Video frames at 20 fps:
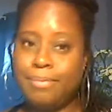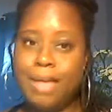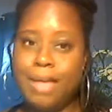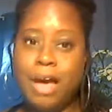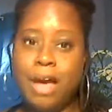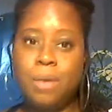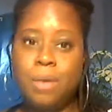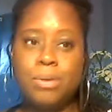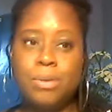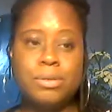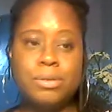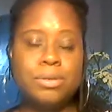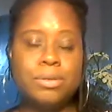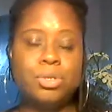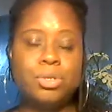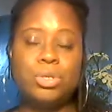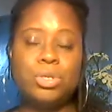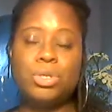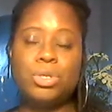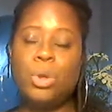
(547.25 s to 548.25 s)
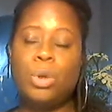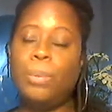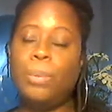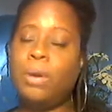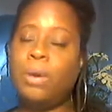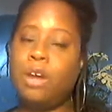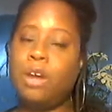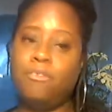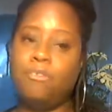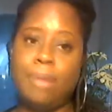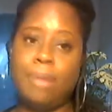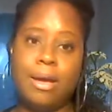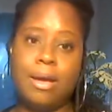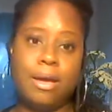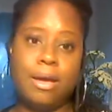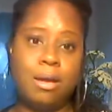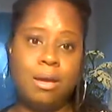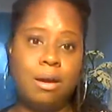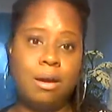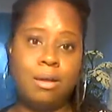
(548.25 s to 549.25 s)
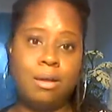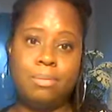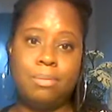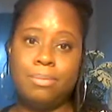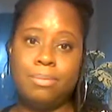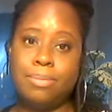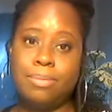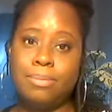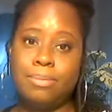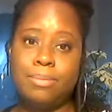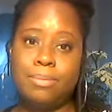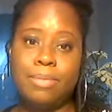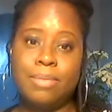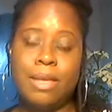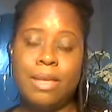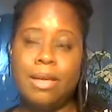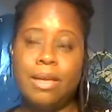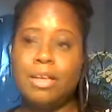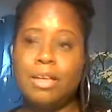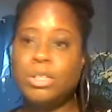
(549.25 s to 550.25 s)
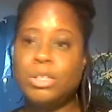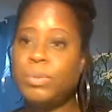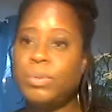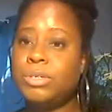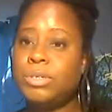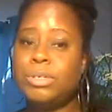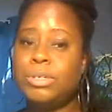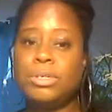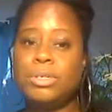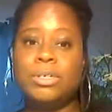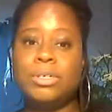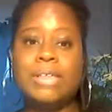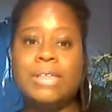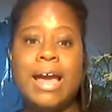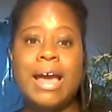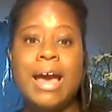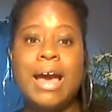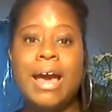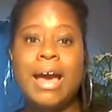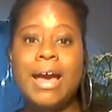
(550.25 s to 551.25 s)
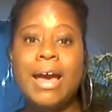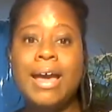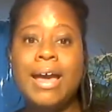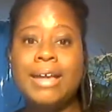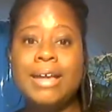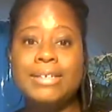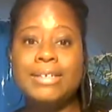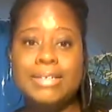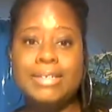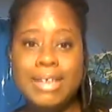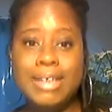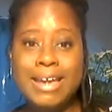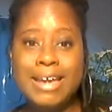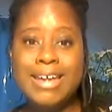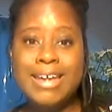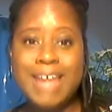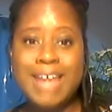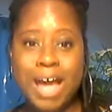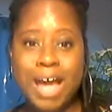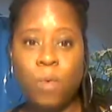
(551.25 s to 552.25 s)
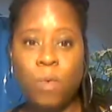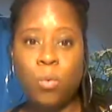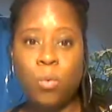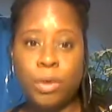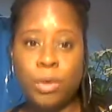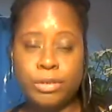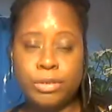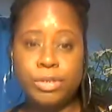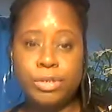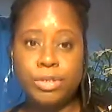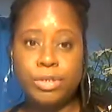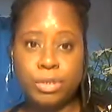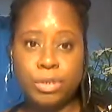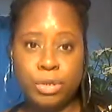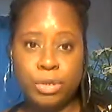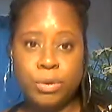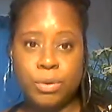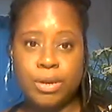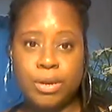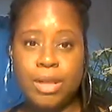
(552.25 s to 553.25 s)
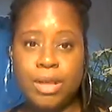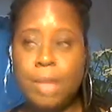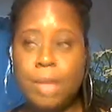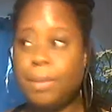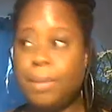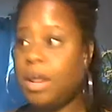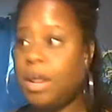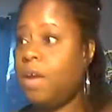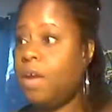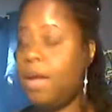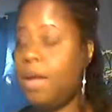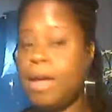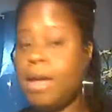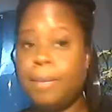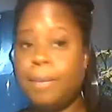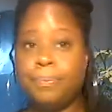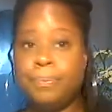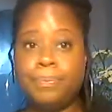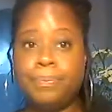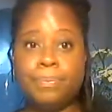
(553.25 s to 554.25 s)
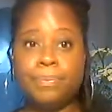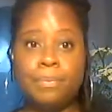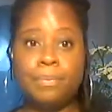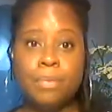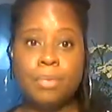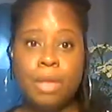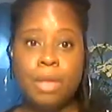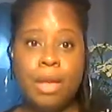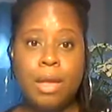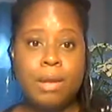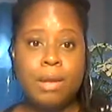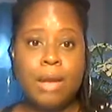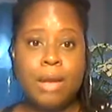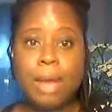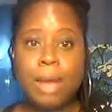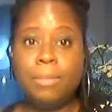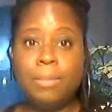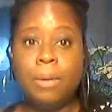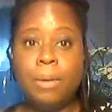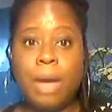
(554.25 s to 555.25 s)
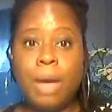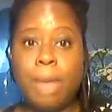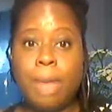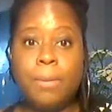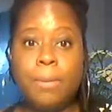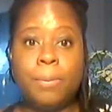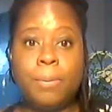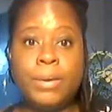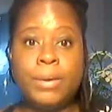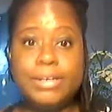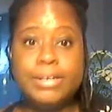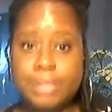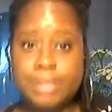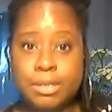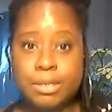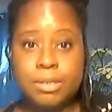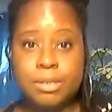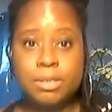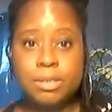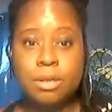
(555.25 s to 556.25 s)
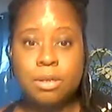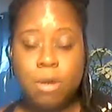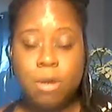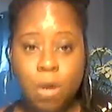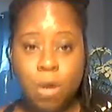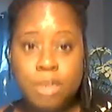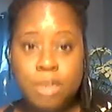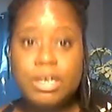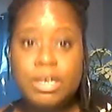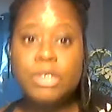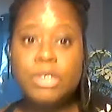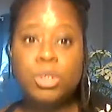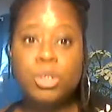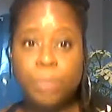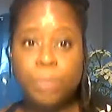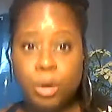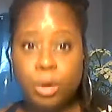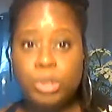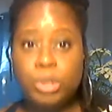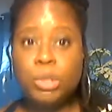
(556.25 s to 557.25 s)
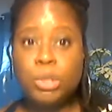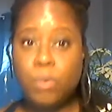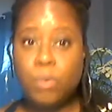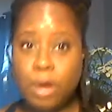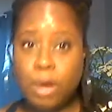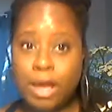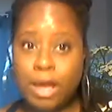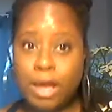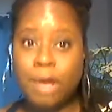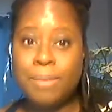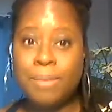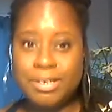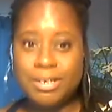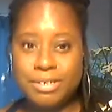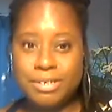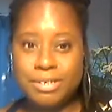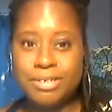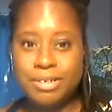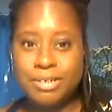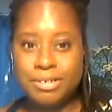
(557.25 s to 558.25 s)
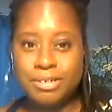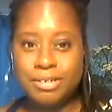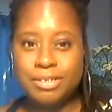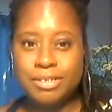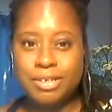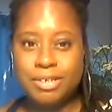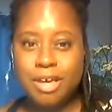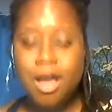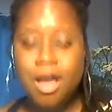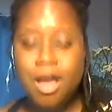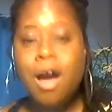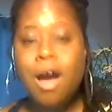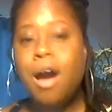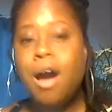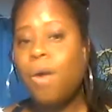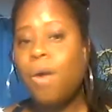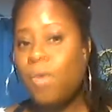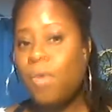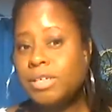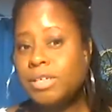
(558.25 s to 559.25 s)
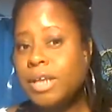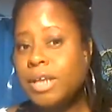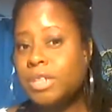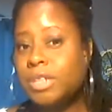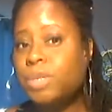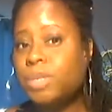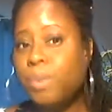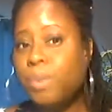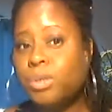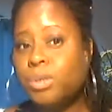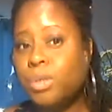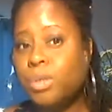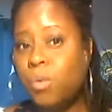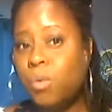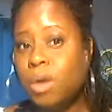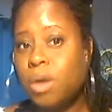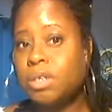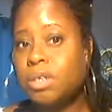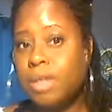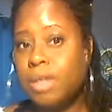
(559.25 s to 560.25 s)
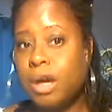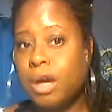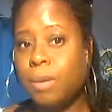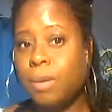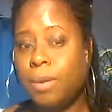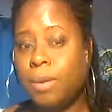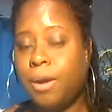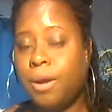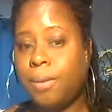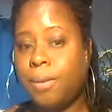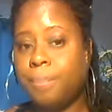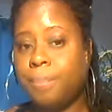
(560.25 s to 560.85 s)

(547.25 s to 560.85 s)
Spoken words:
I was just so put off by it, y'all. Sweet sisters, I did not want to do it. But here I am. I'm a priestess. Aren't I supposed to want to help my sisters? Wasn't I supposed to want to help her?